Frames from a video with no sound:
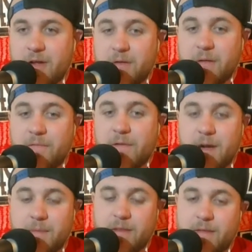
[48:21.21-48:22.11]
So I don't give a
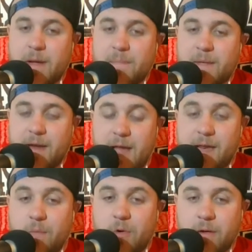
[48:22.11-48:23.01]
fuck about the top 10
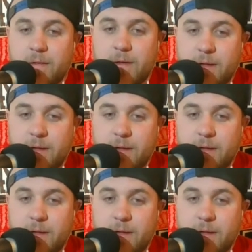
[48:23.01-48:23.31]
anymore.